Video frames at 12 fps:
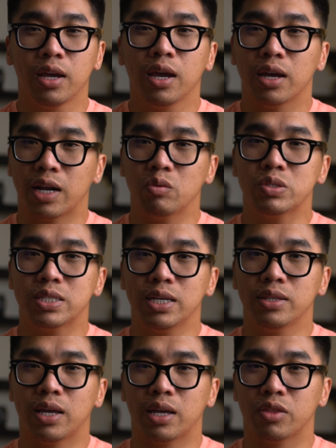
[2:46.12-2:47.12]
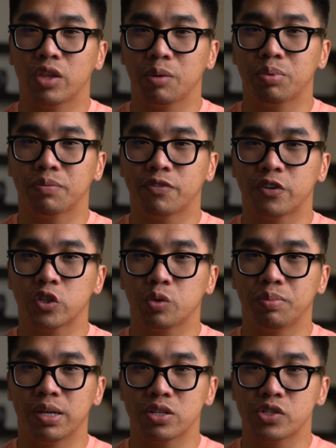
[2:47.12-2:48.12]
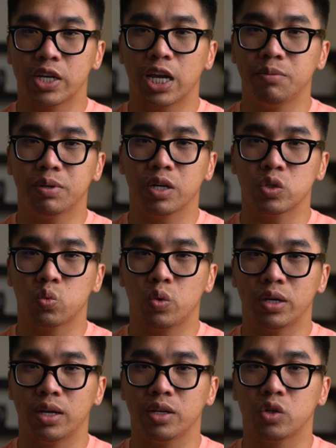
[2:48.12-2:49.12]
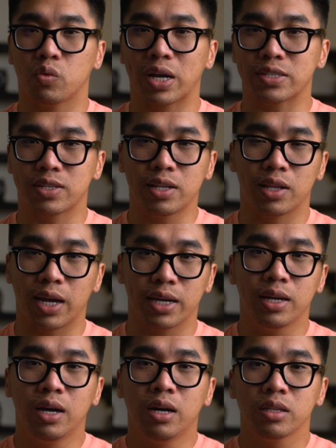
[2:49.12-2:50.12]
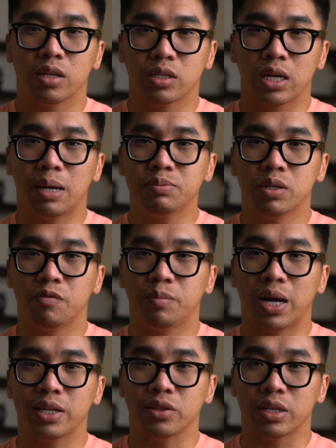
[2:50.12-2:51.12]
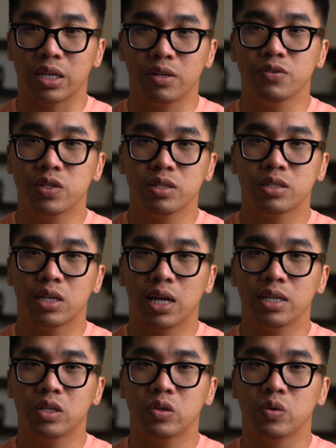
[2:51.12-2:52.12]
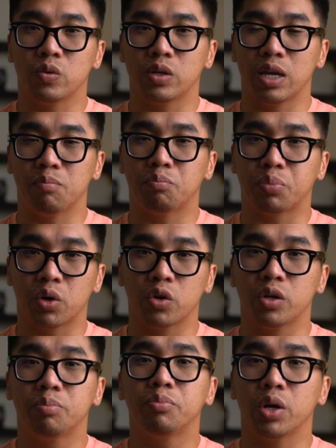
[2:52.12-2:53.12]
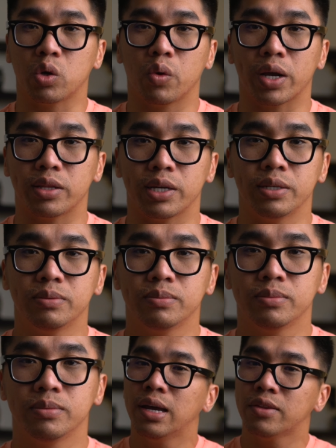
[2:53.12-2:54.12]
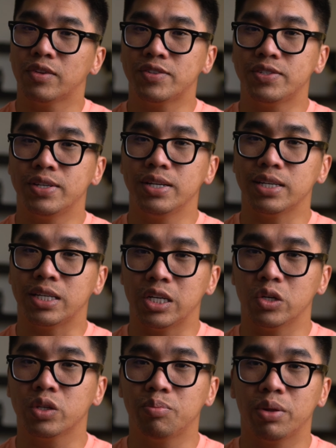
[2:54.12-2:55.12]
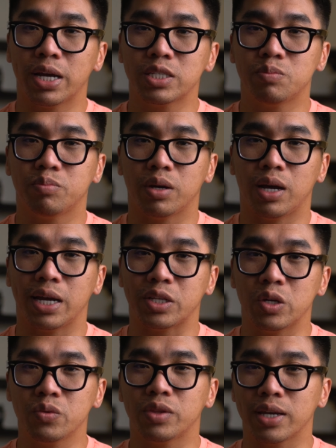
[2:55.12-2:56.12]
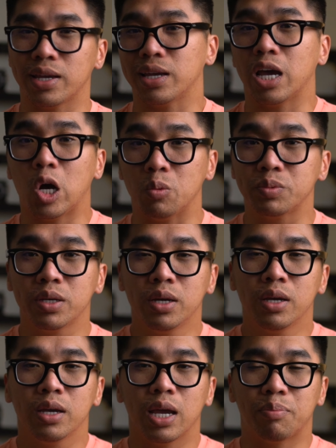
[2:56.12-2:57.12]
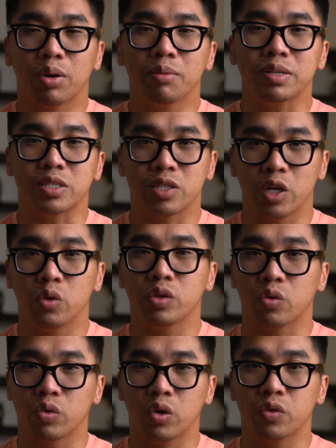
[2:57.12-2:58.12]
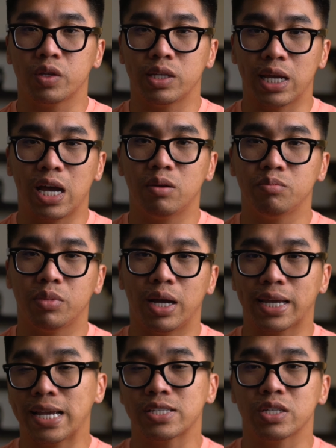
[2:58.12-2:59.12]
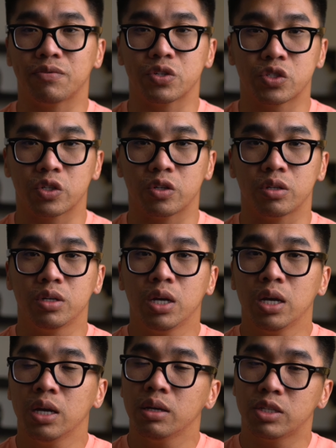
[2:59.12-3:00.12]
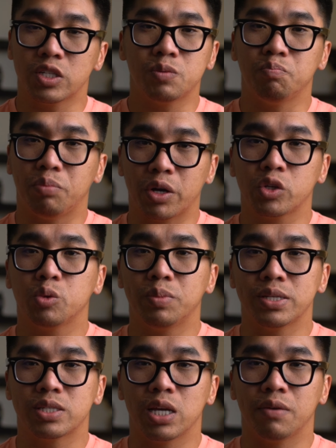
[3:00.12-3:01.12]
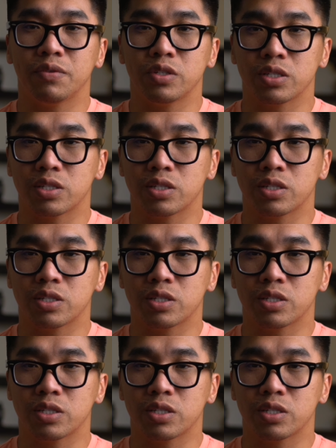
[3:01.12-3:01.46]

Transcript: and I would say that they prefer to be in shade because when in direct sunlight, the tops of my leaves tend to get burned pretty quickly. This didn't kill the plants, but I don't think it helped. It probably slowed the growth down, but I can't say for sure. Just better to be safe and just